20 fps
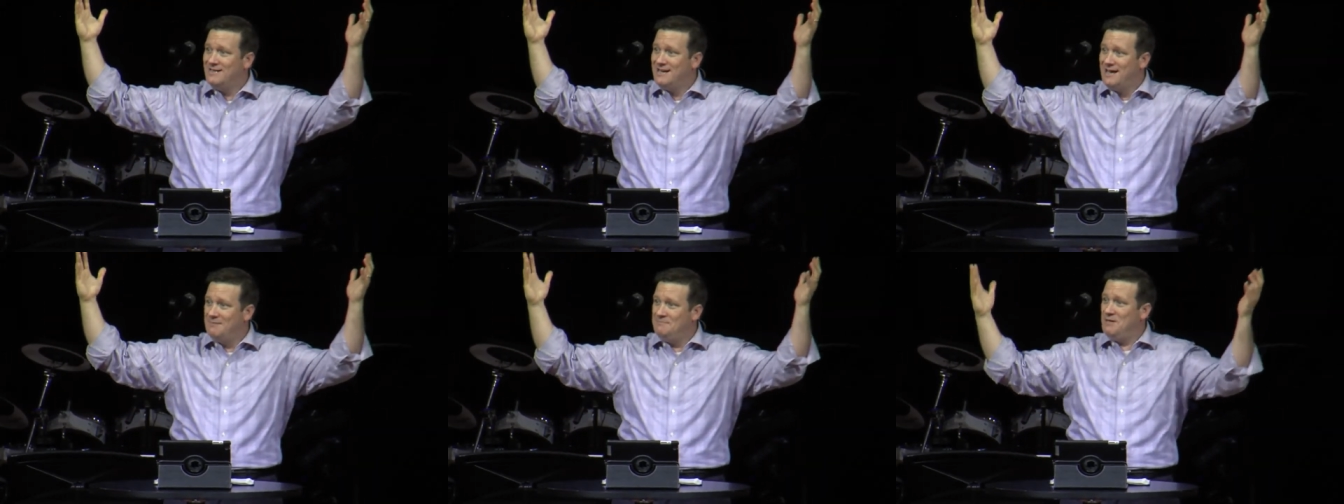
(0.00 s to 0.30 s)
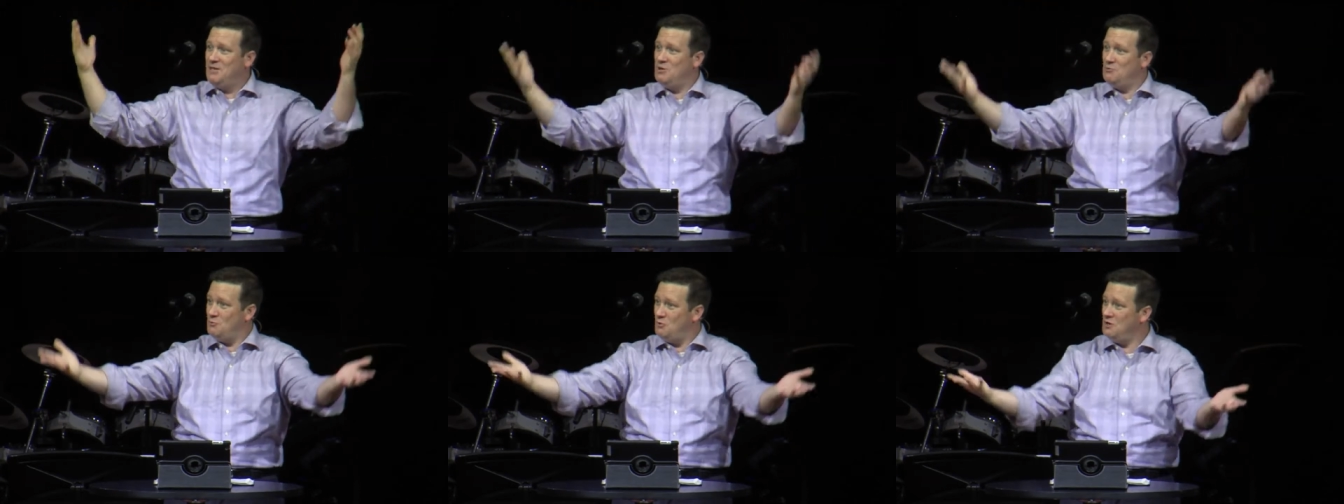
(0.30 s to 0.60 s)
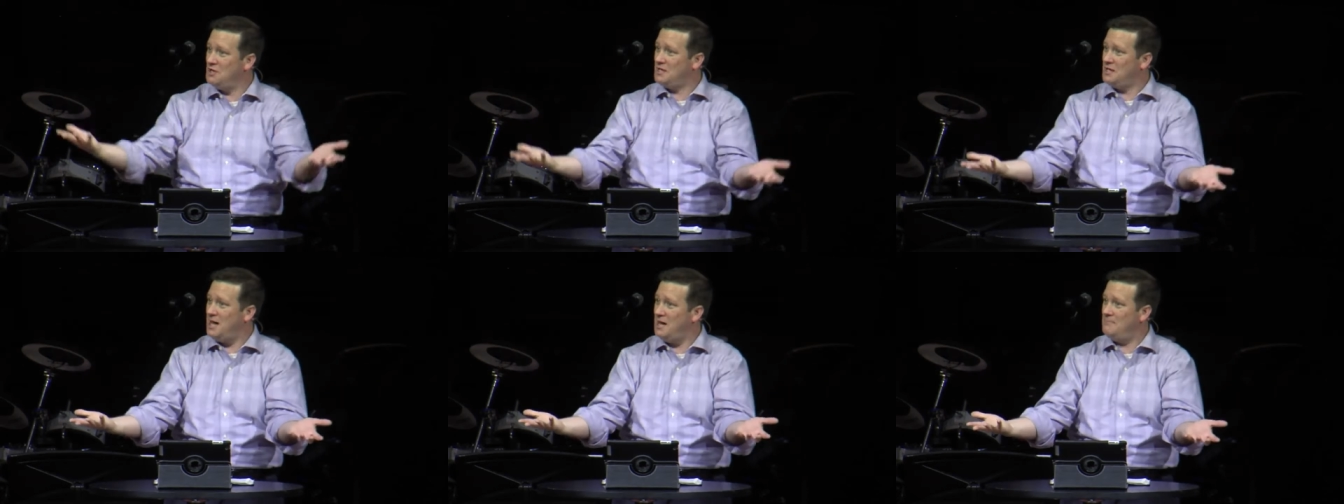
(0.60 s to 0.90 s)
I mean, you
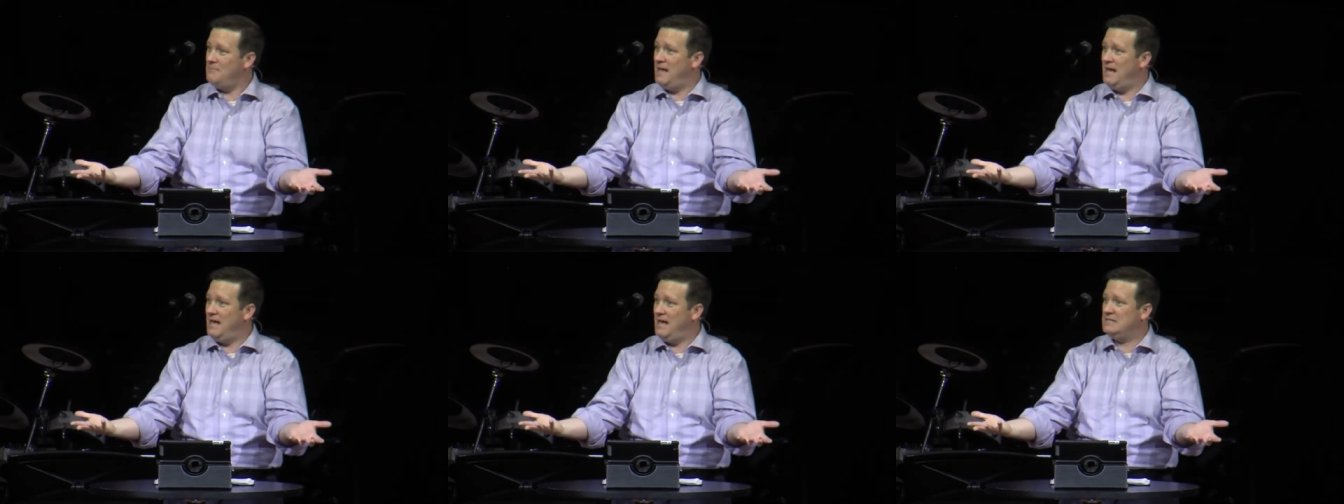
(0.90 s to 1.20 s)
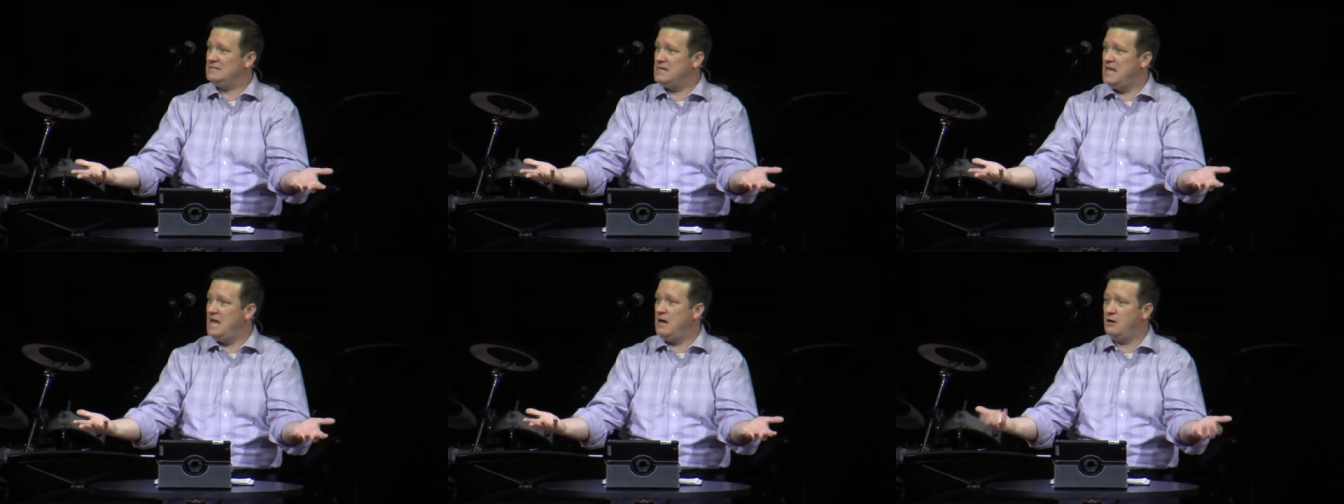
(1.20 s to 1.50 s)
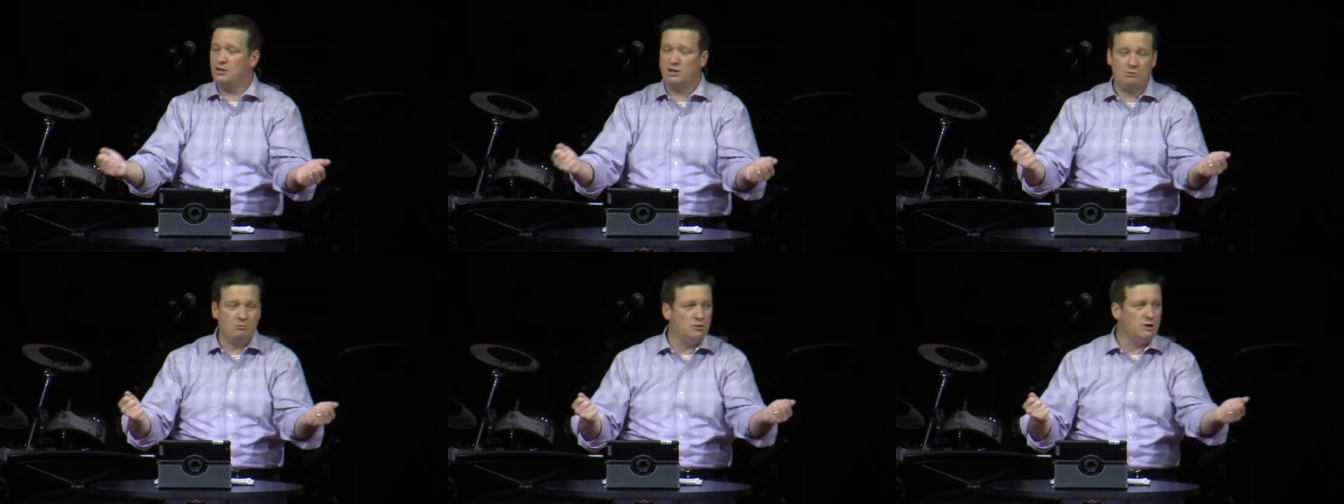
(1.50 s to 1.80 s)
want to come hands out.
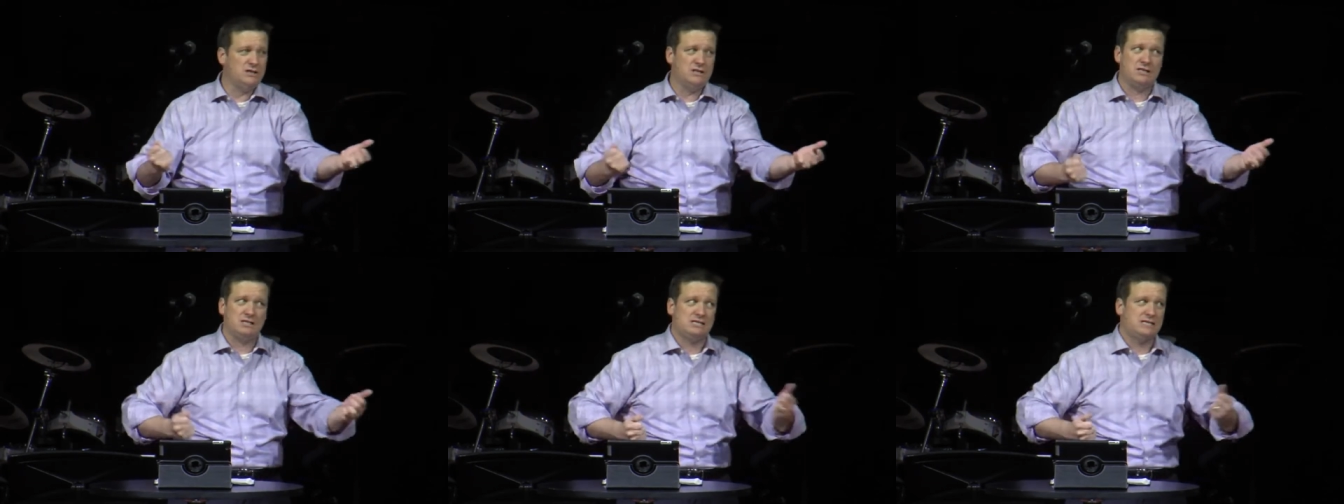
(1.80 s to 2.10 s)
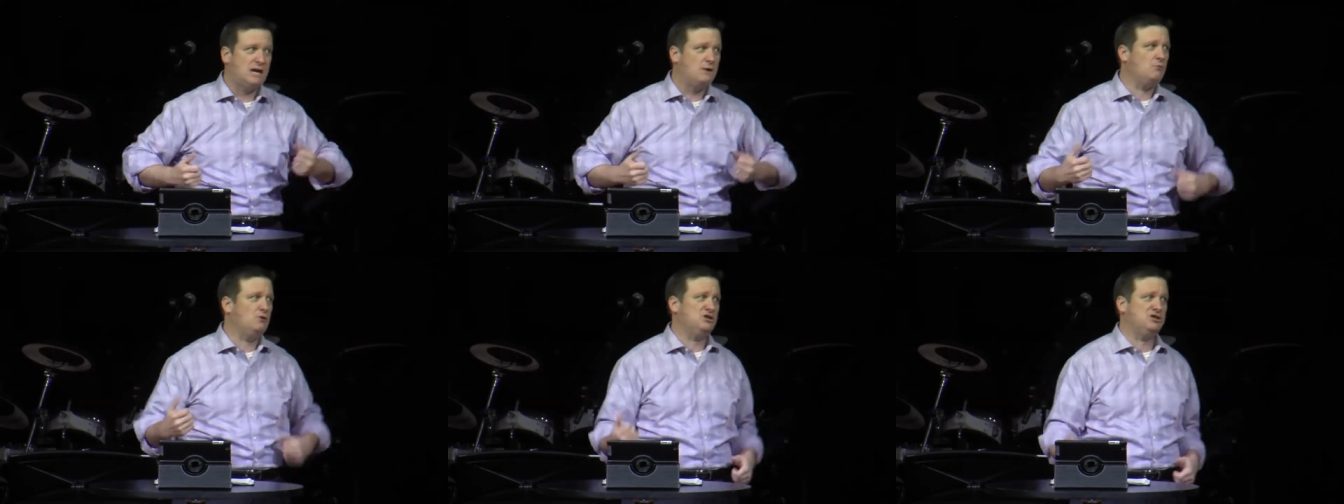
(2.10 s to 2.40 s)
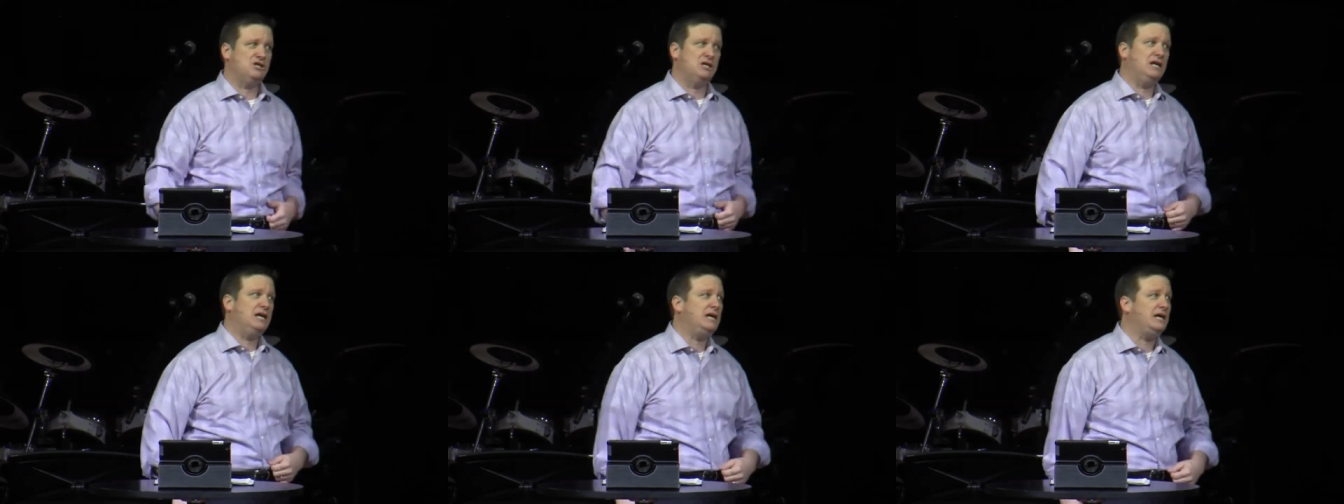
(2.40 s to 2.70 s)
You want to just say
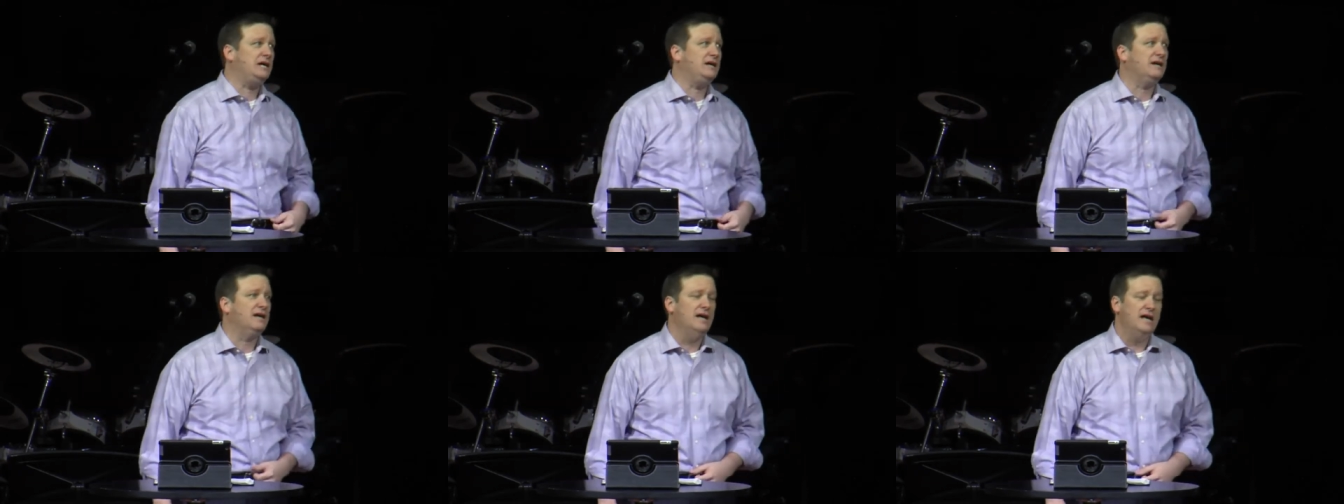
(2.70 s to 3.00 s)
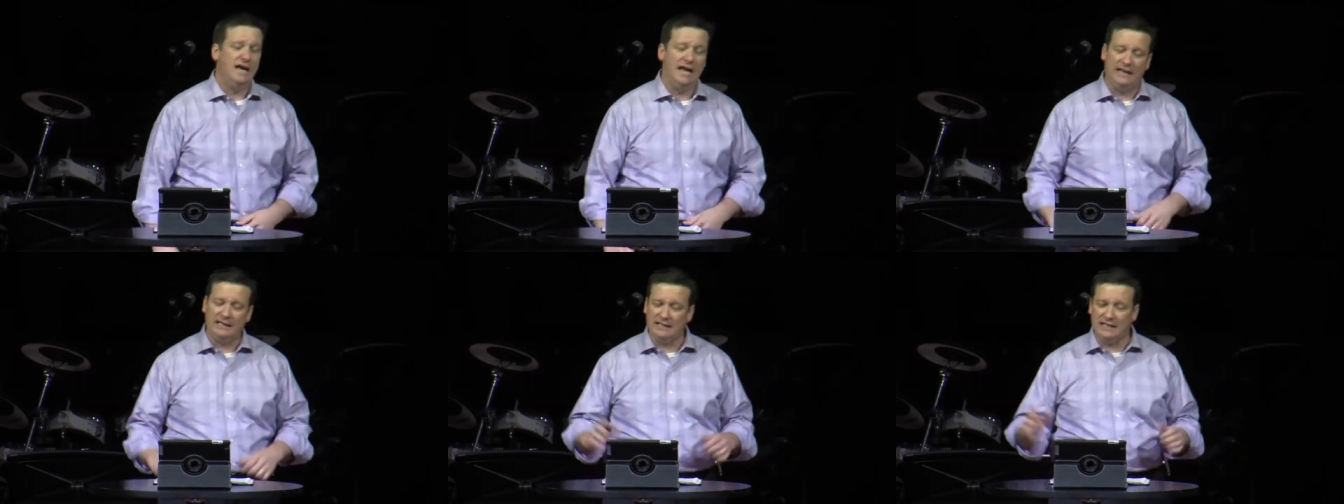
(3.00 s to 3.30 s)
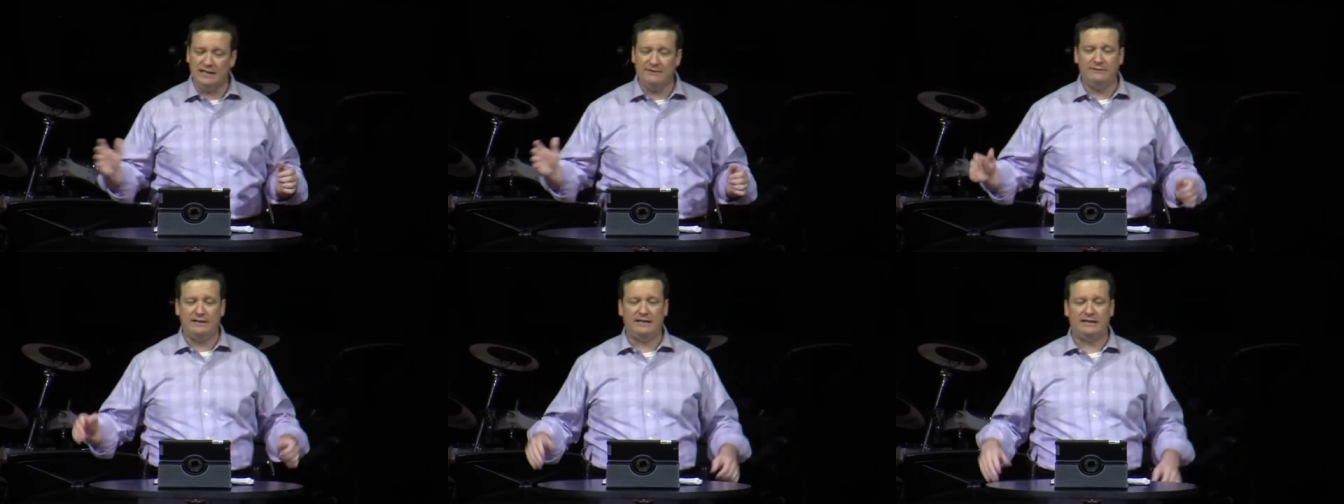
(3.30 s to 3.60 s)
what you need and
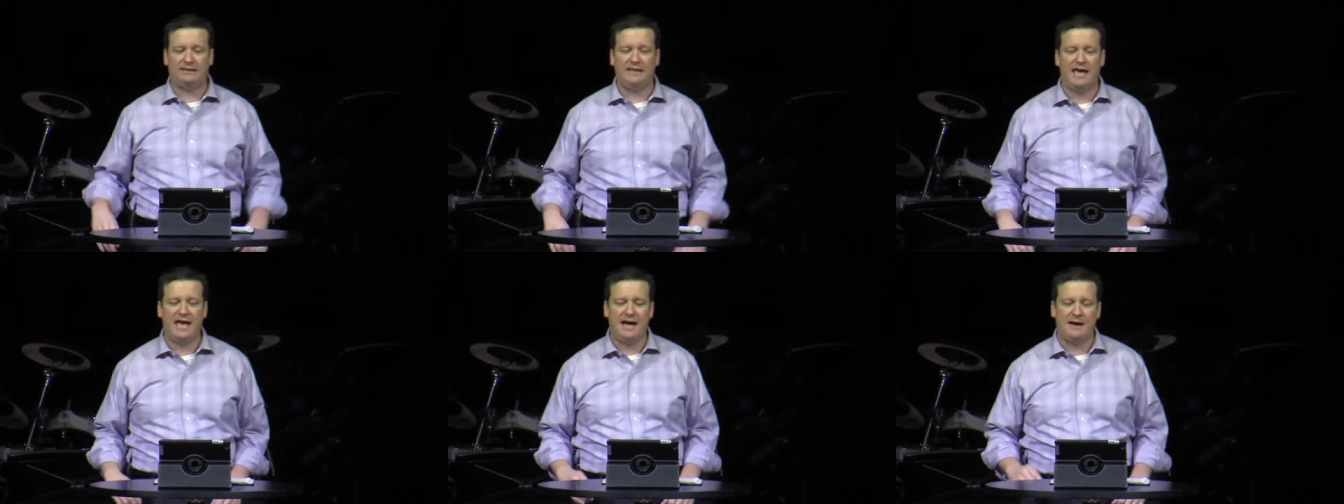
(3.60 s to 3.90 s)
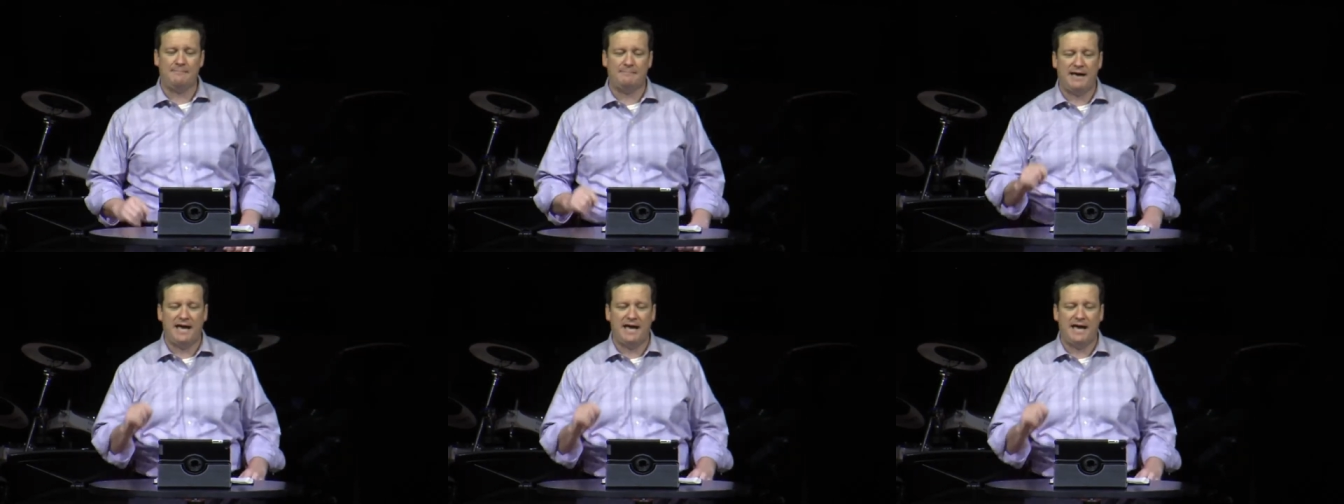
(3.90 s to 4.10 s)
leave it at that.